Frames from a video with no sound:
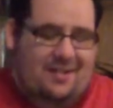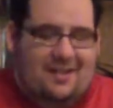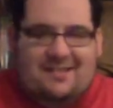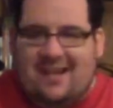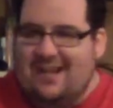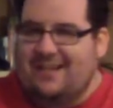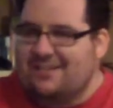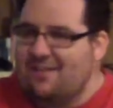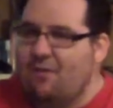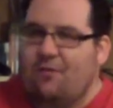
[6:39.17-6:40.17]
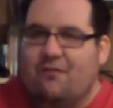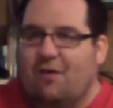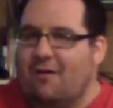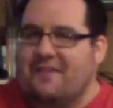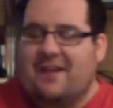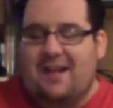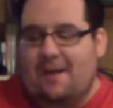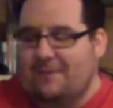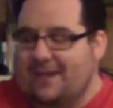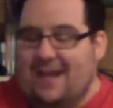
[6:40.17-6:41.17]
Because again, he's known for all that
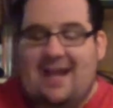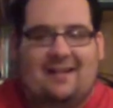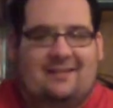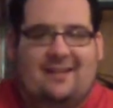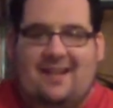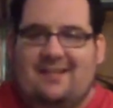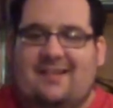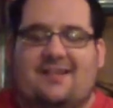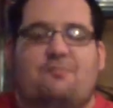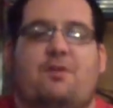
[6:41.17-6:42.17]
comedy antics,